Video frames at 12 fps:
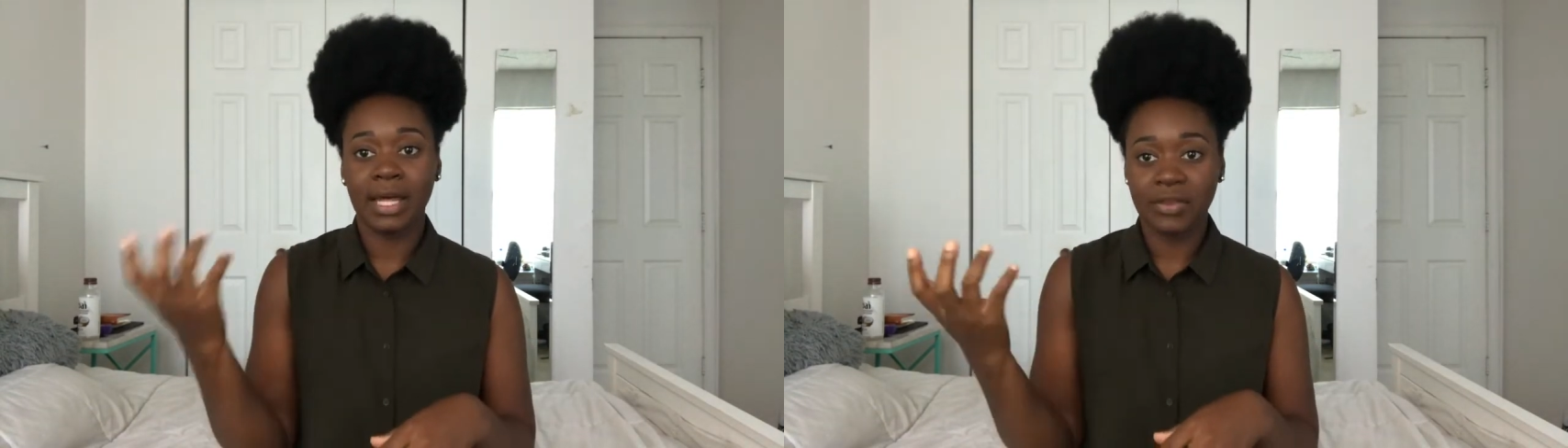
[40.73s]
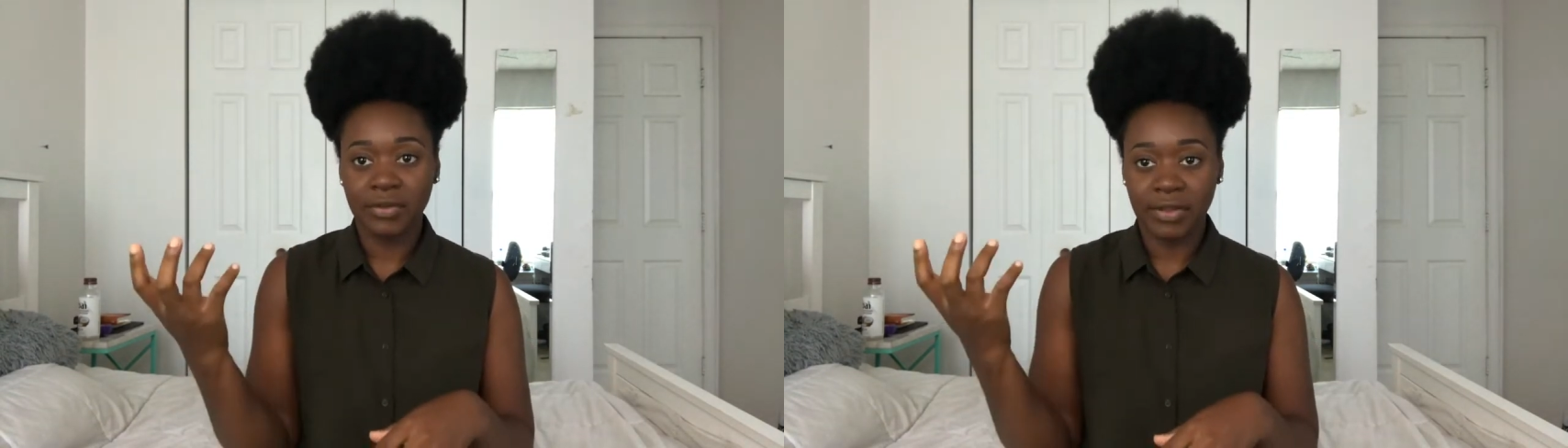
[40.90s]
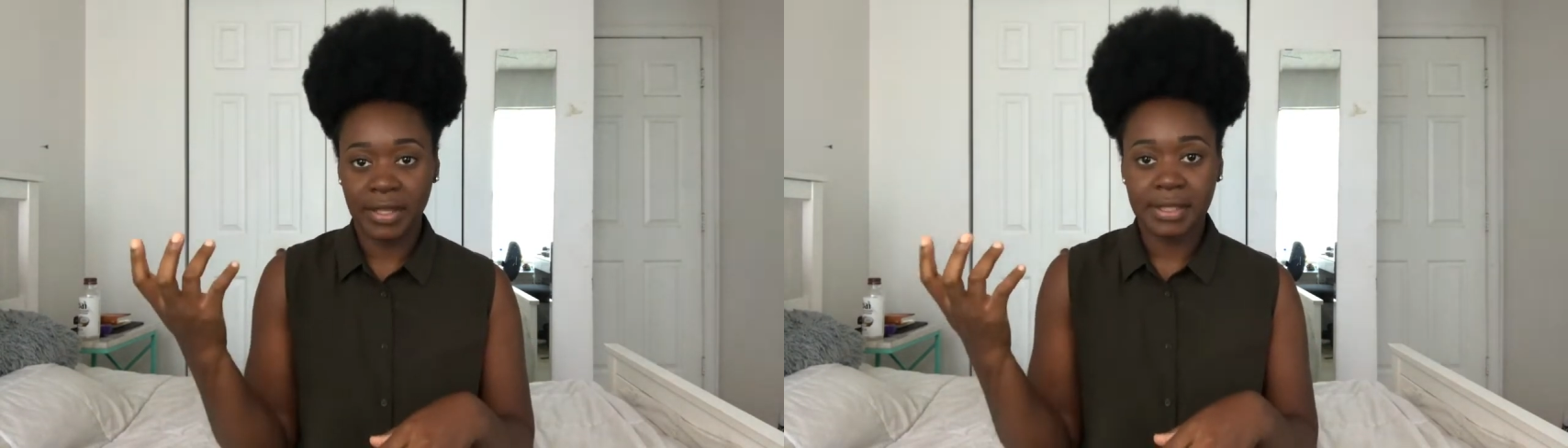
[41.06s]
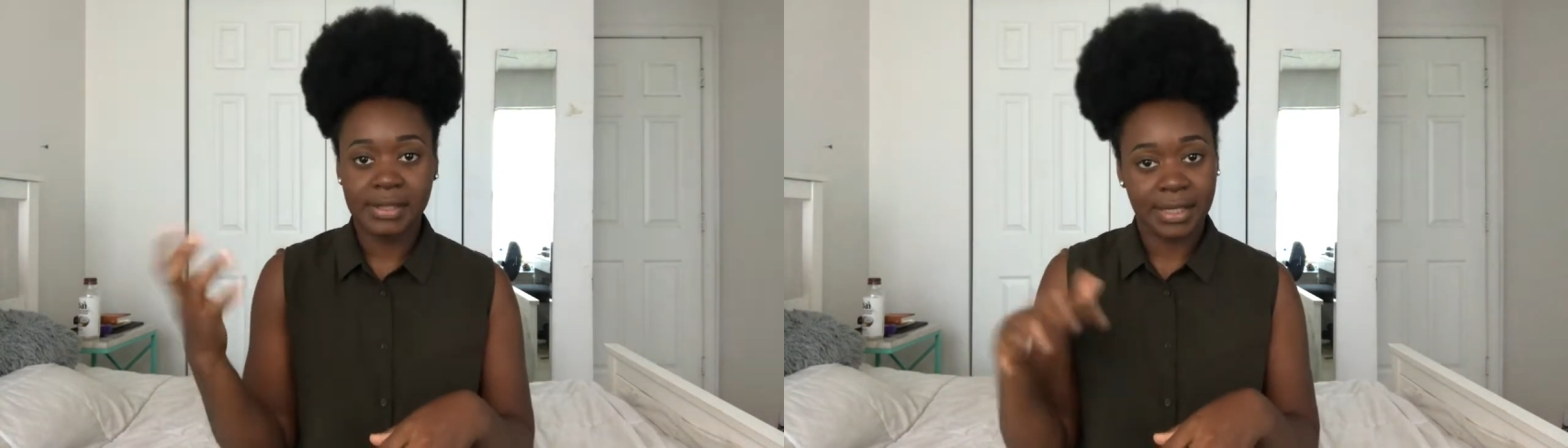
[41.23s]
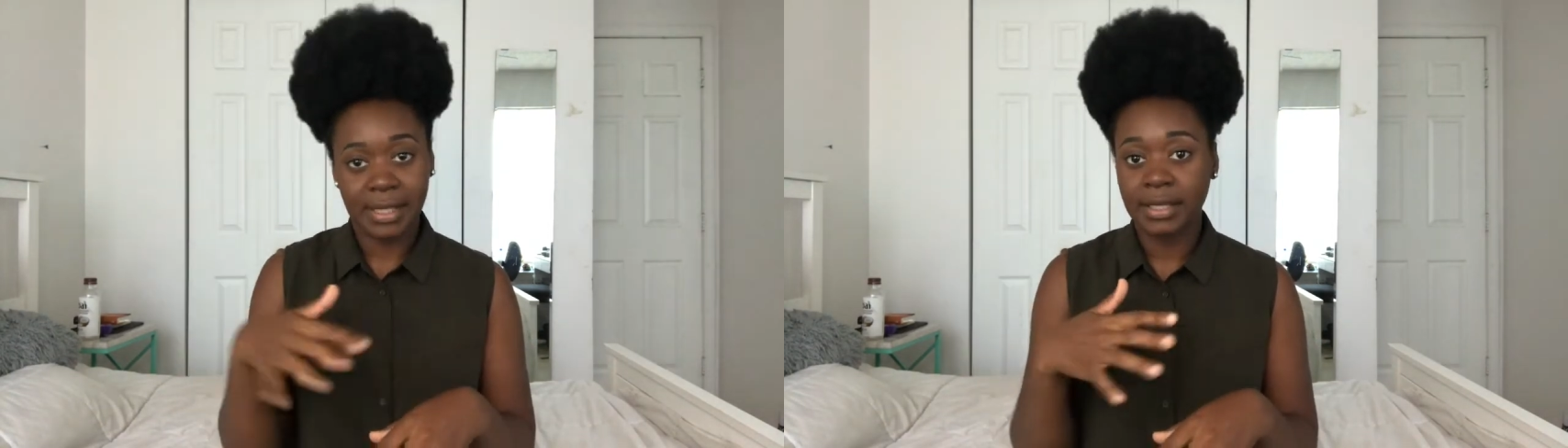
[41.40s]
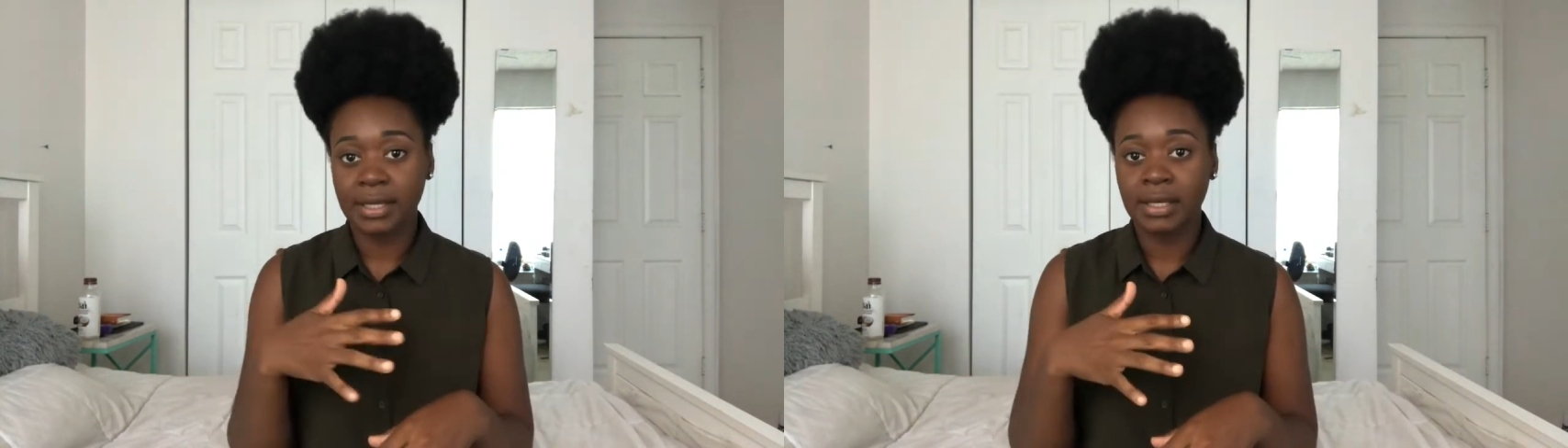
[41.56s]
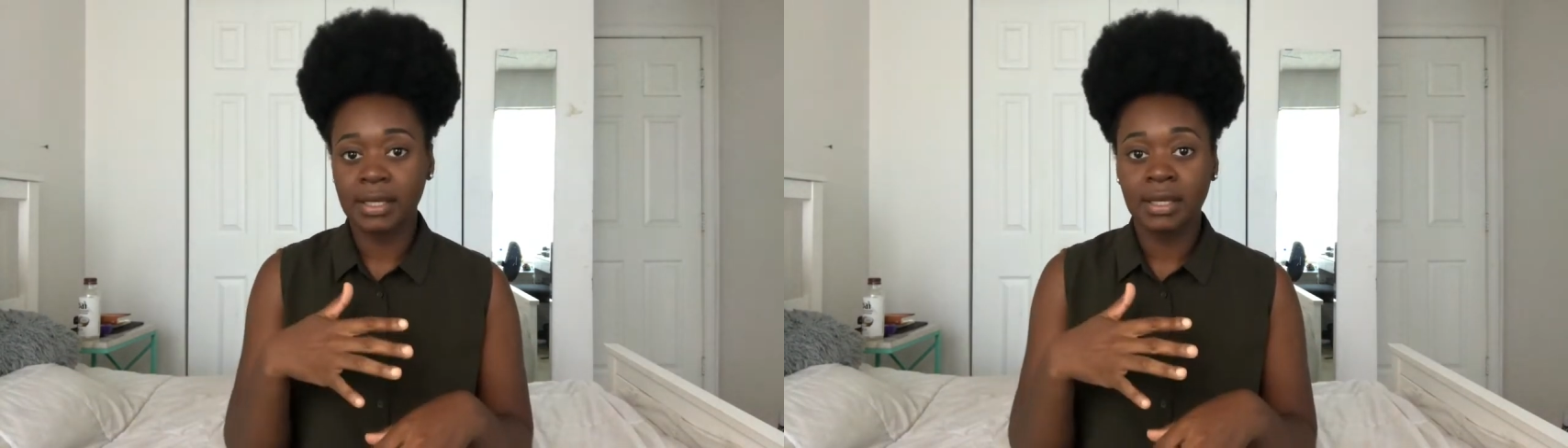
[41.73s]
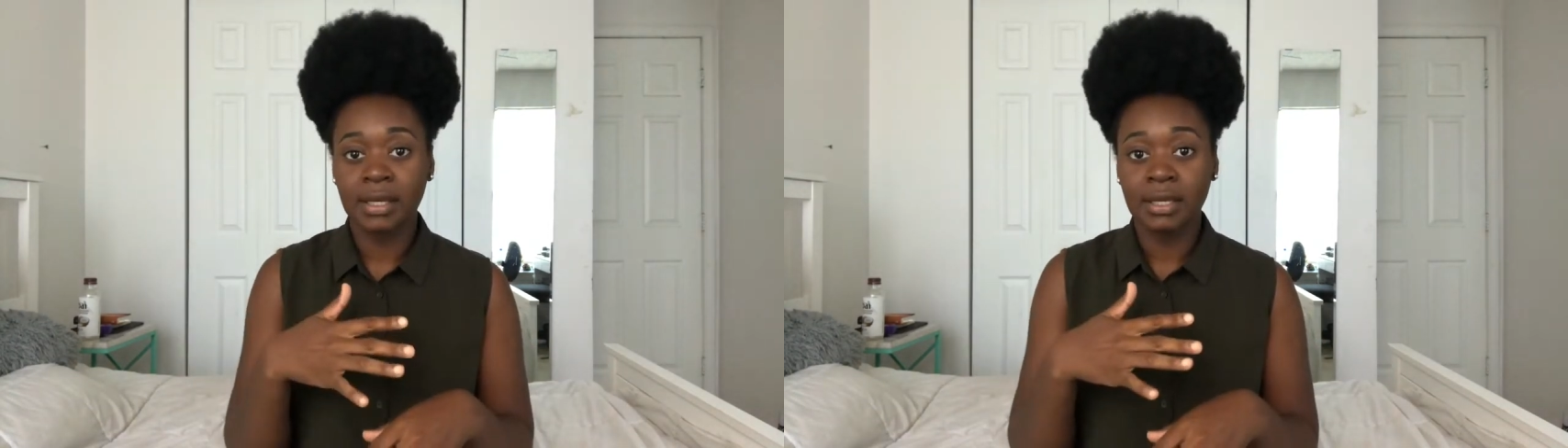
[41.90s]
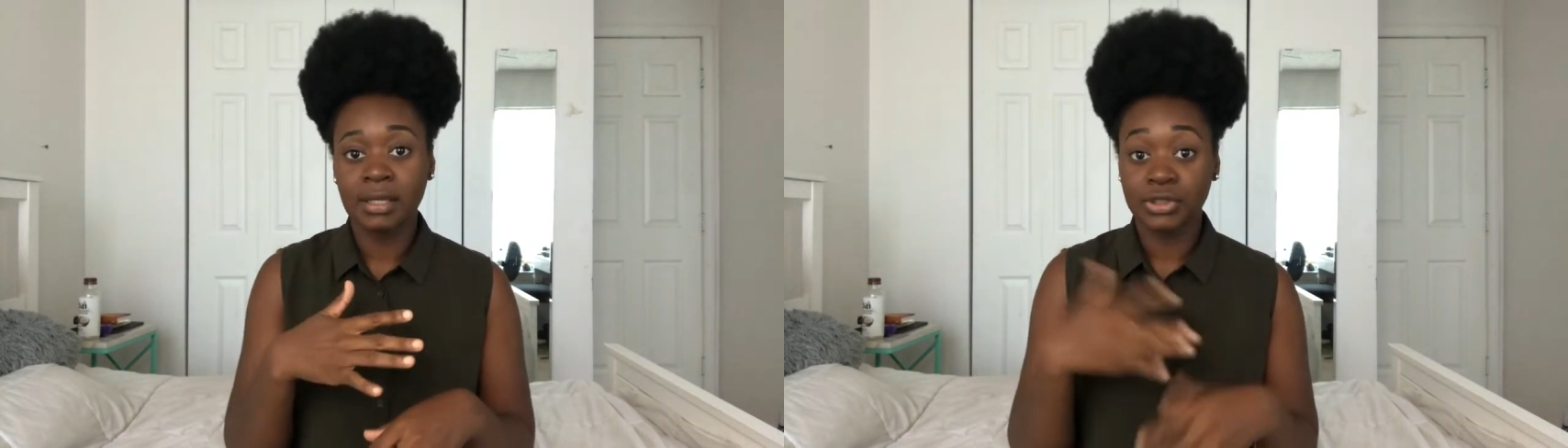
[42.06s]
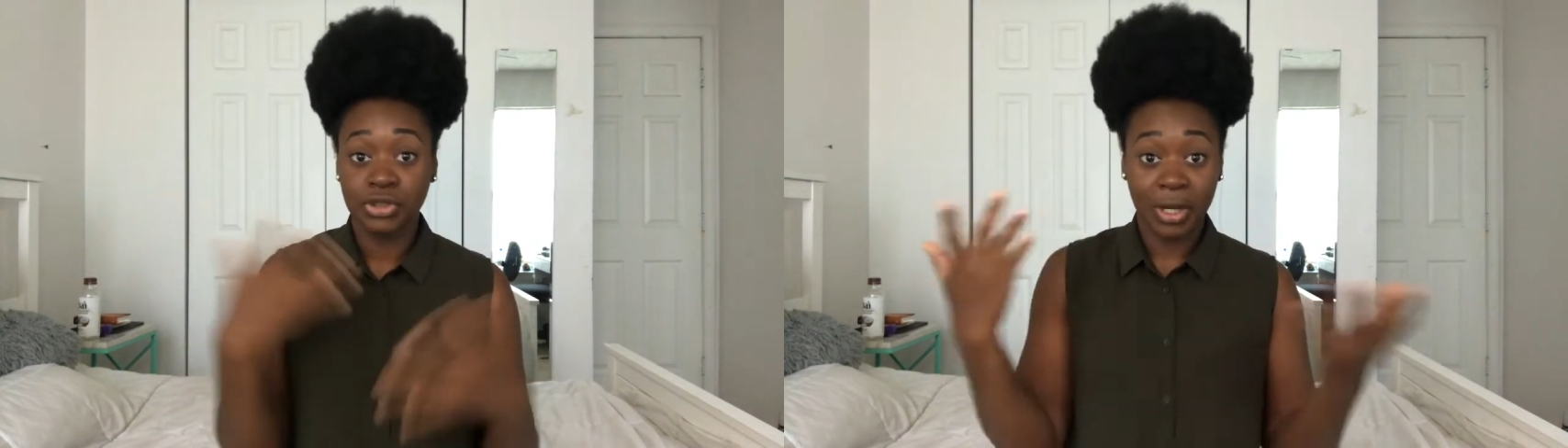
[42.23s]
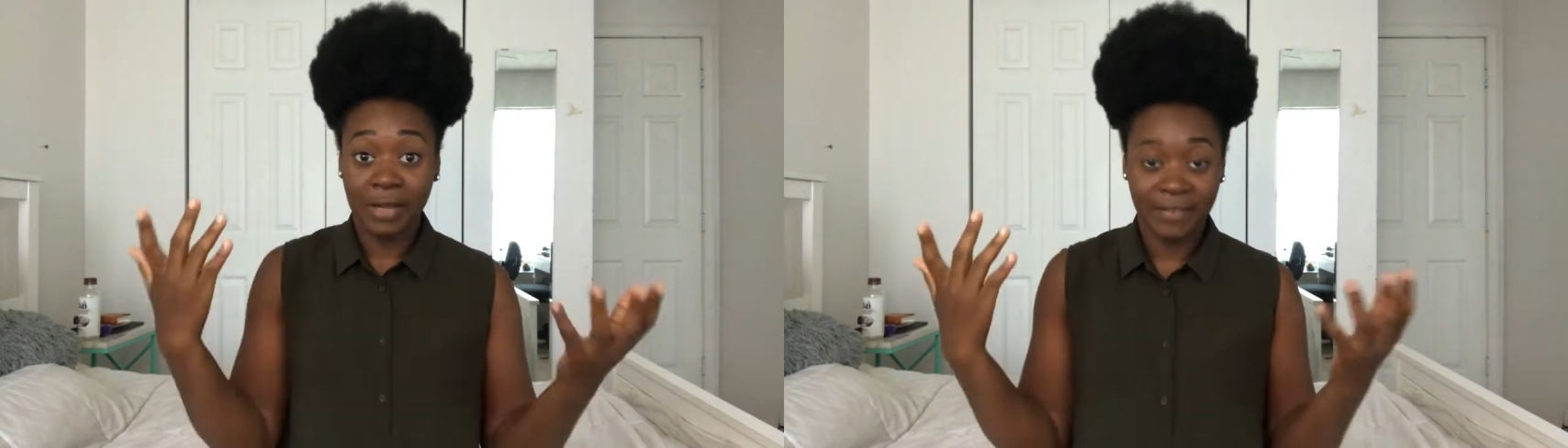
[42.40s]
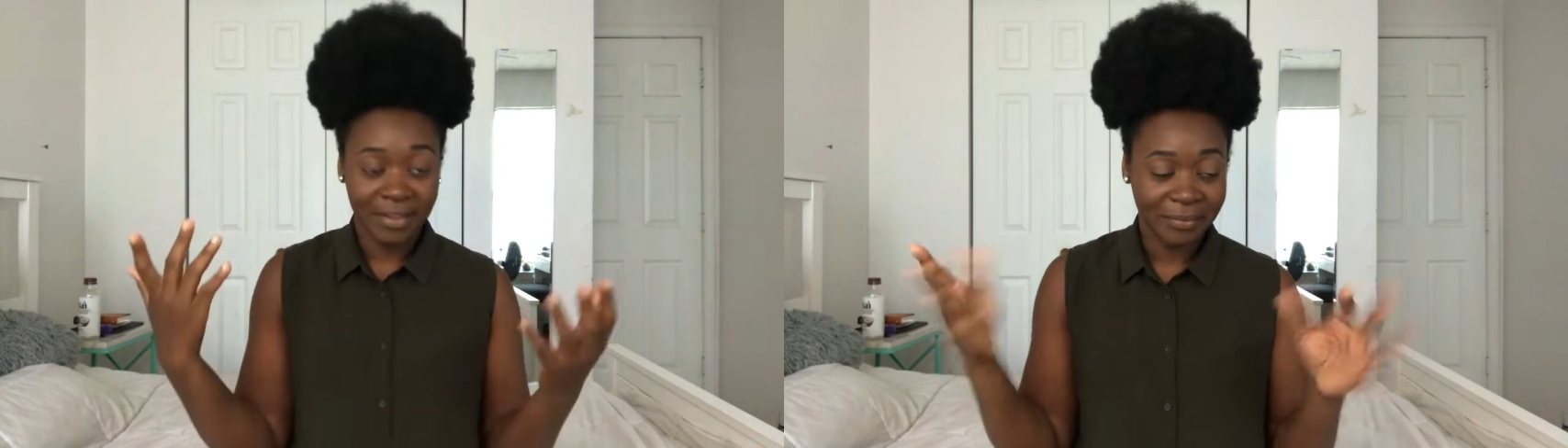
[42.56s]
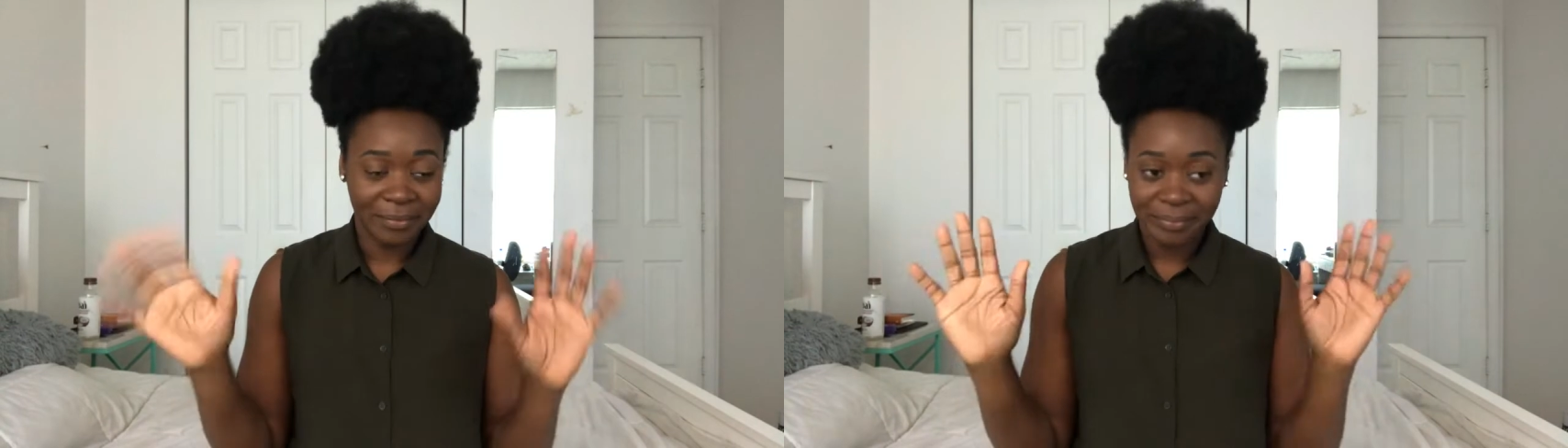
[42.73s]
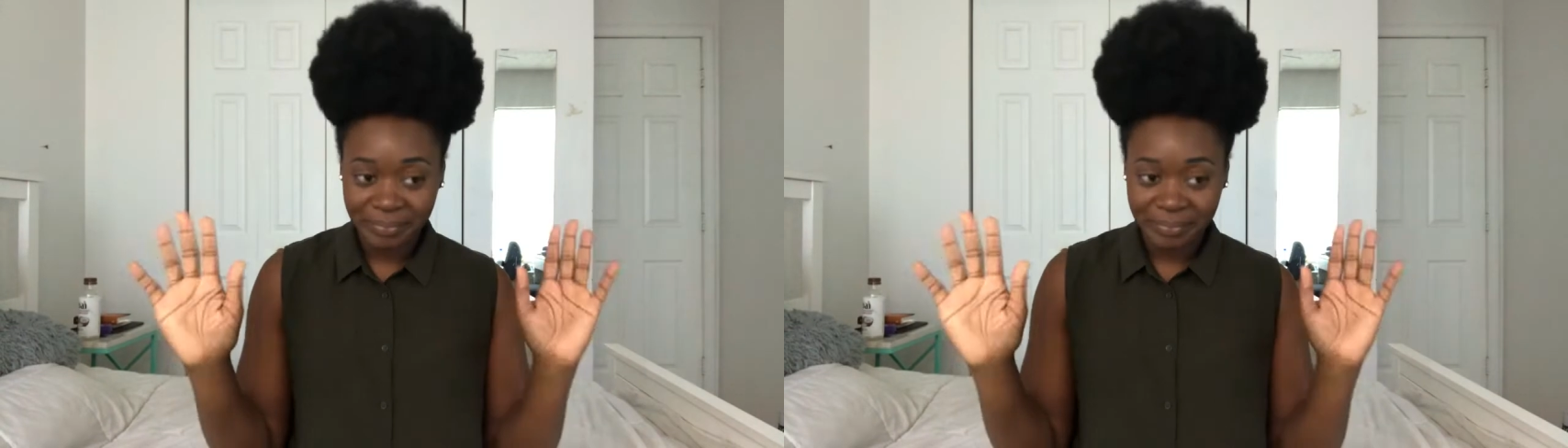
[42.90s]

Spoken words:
other things like driving.